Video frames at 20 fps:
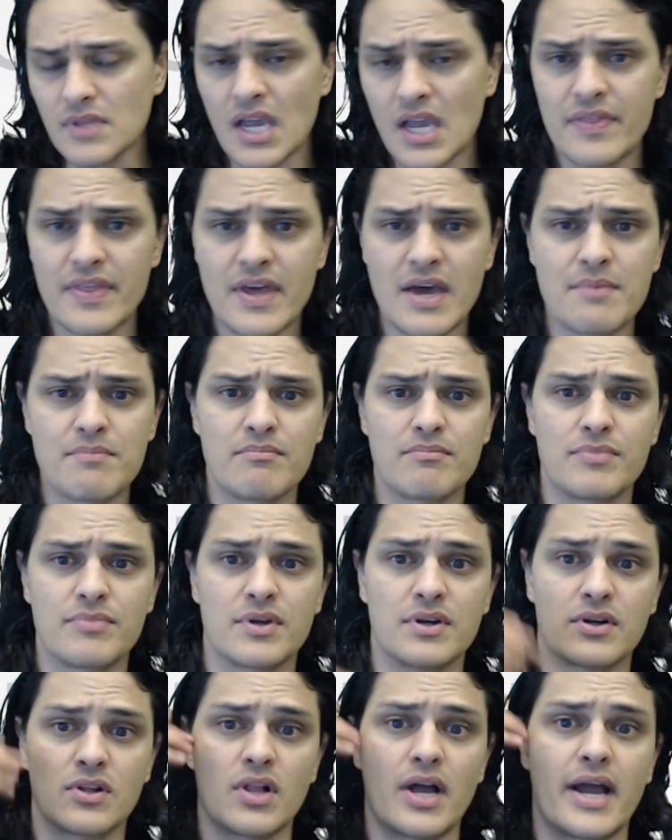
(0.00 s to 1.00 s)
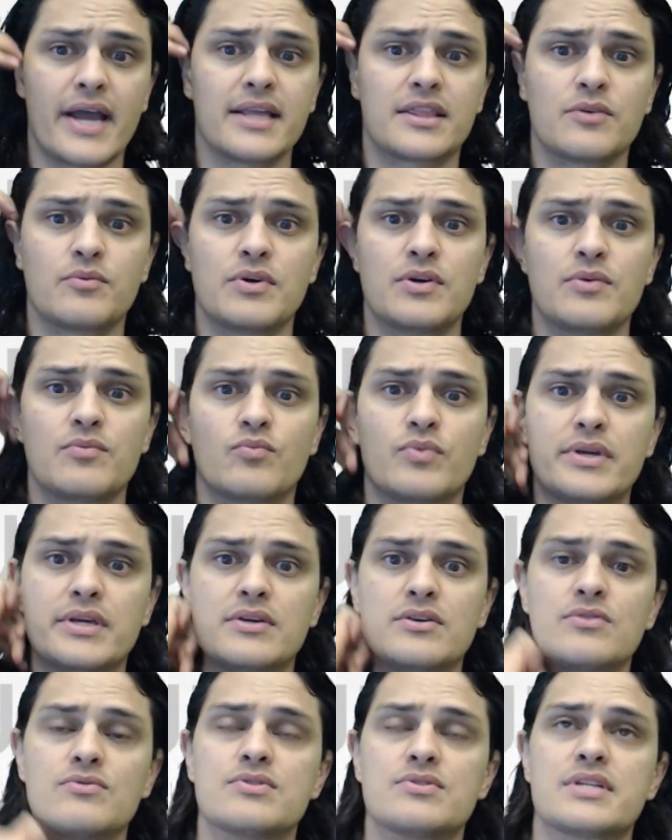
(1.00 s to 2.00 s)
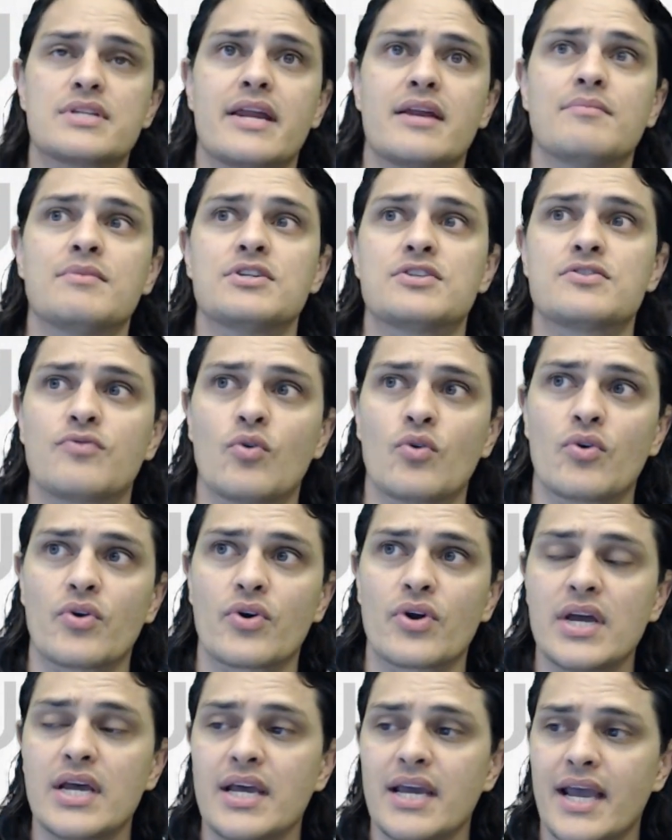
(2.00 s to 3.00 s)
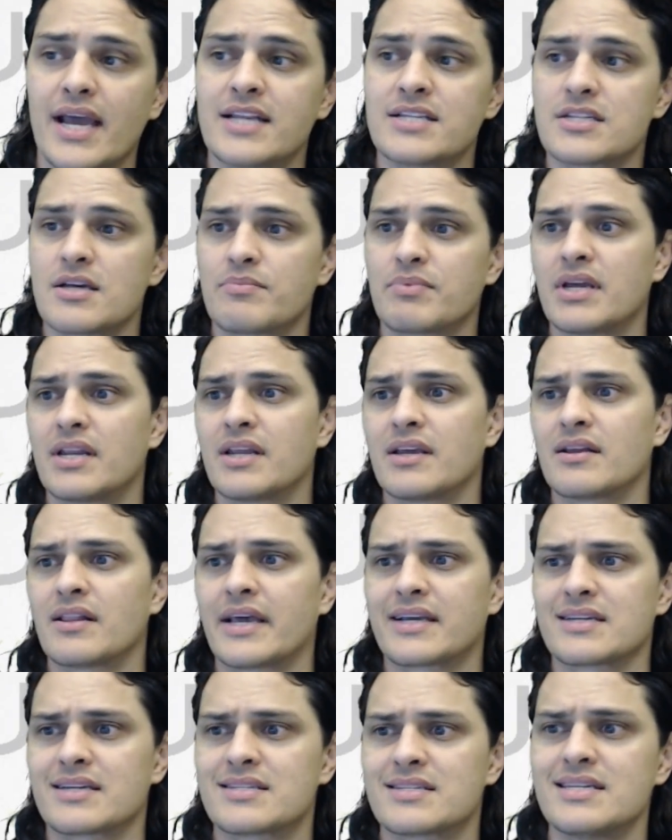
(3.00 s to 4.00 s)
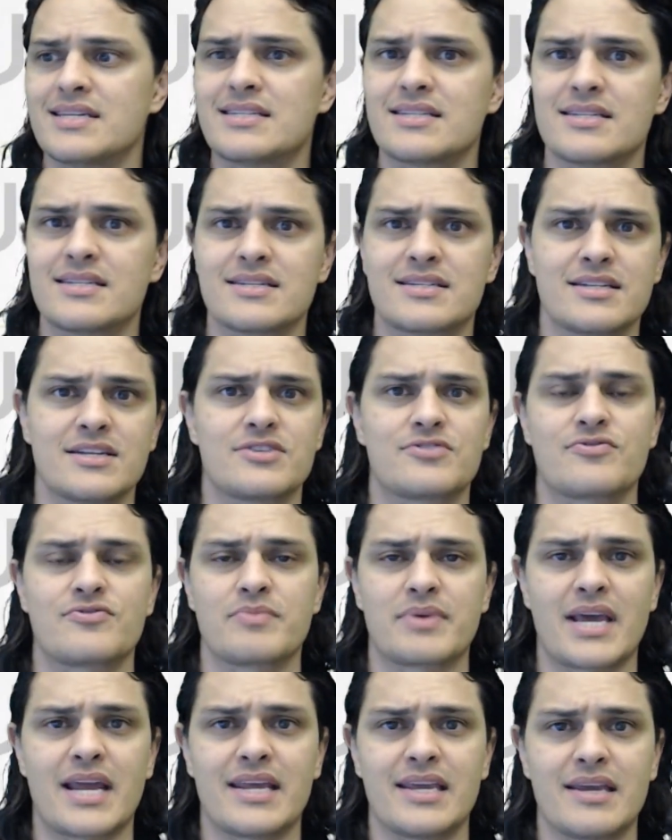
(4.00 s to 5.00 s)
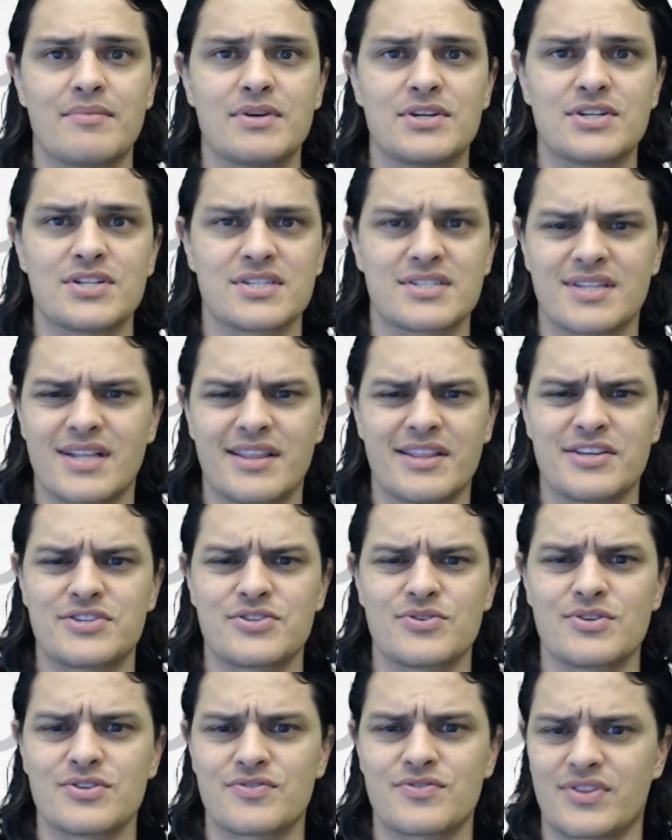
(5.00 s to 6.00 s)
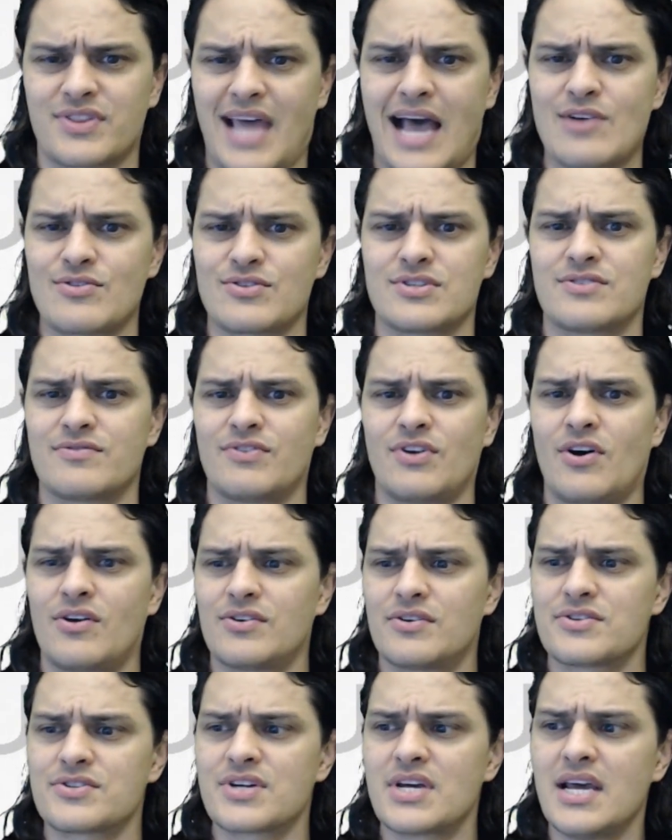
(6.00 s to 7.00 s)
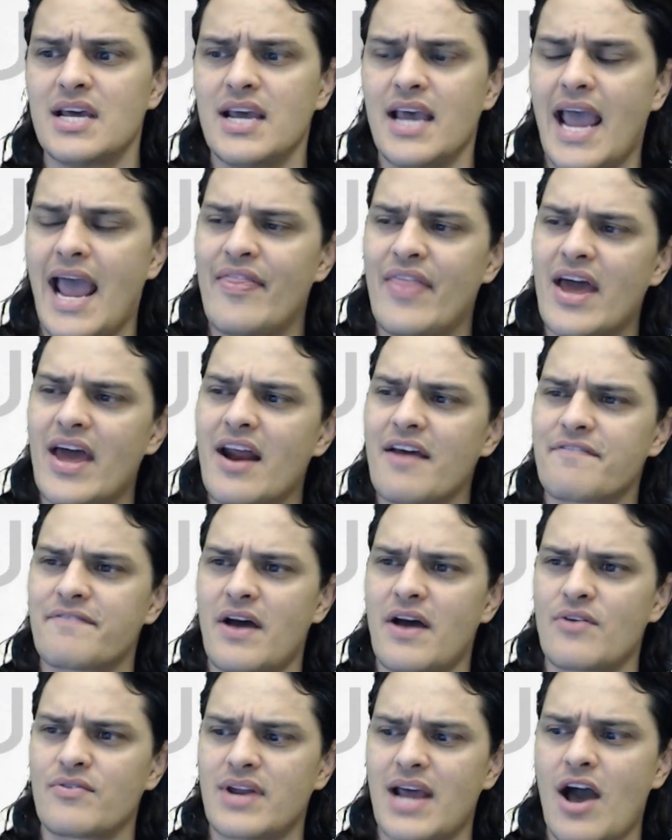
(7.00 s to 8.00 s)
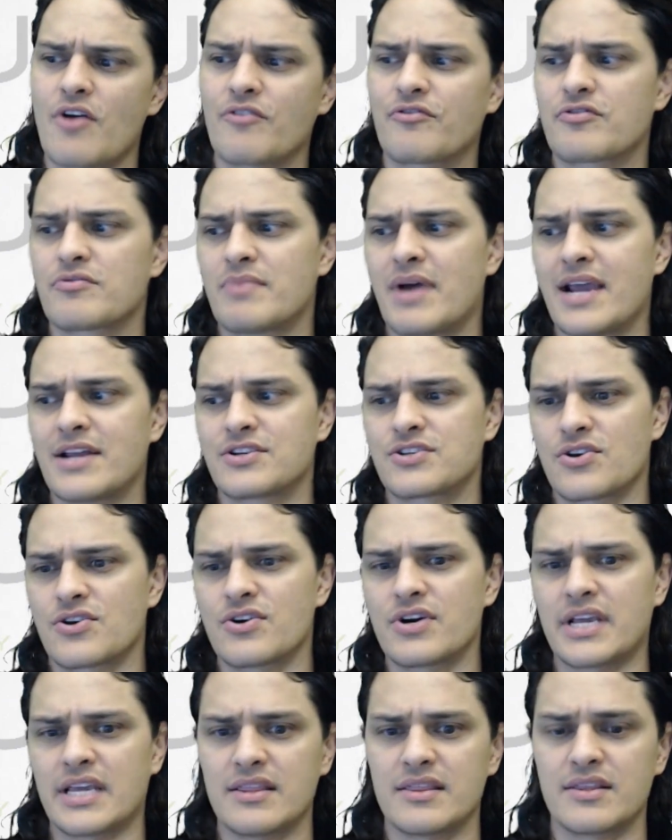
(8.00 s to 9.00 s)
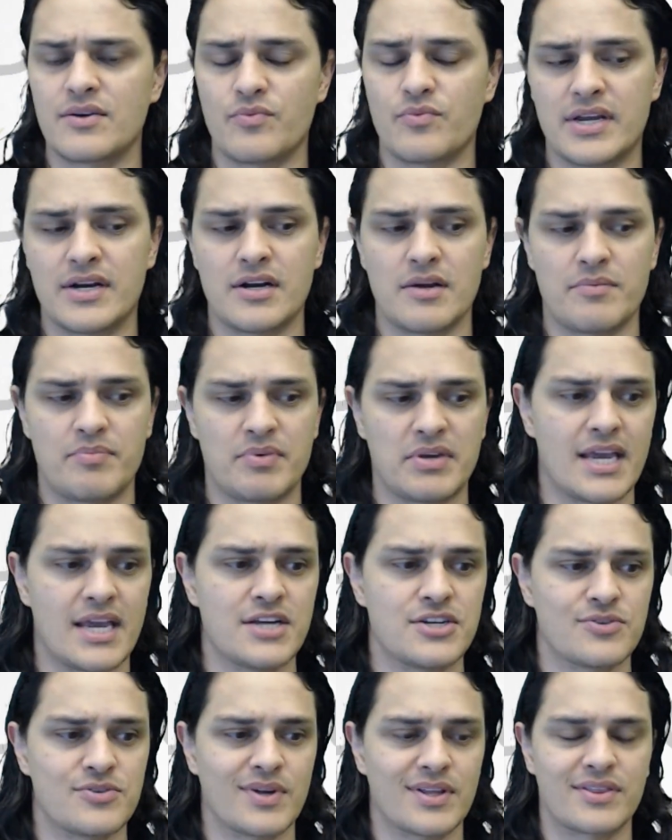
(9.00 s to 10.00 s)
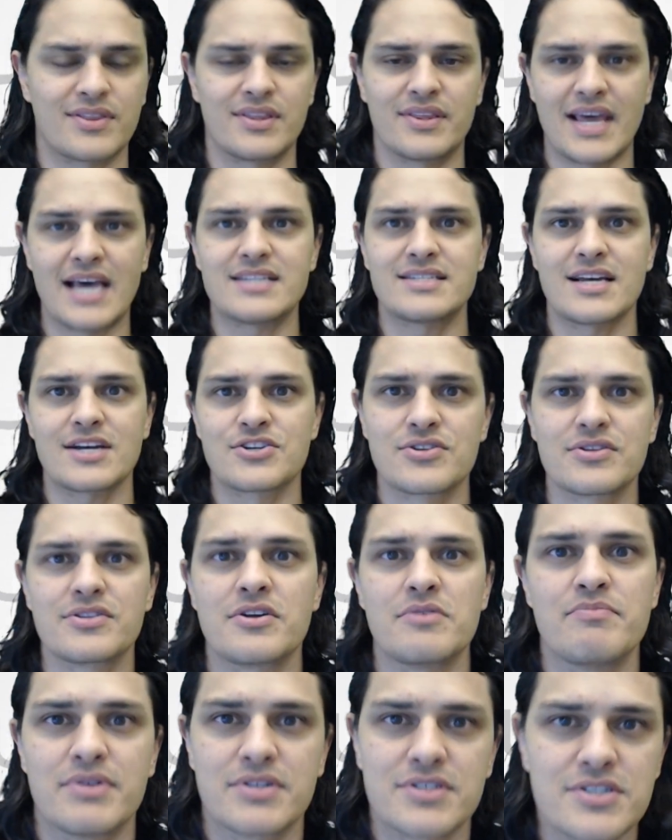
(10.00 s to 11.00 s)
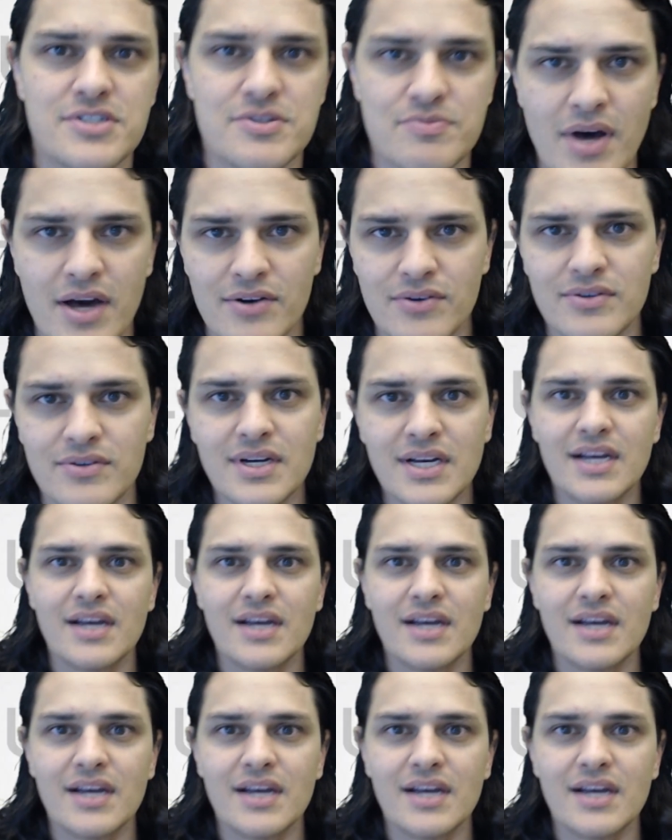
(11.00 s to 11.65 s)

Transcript: and then the client that we, we use that image for ends up getting like a cease and desist from Getty Images and then they sued us for thousands of dollars and then i found out from my attorney that we ended up engaging with that that's actually their business model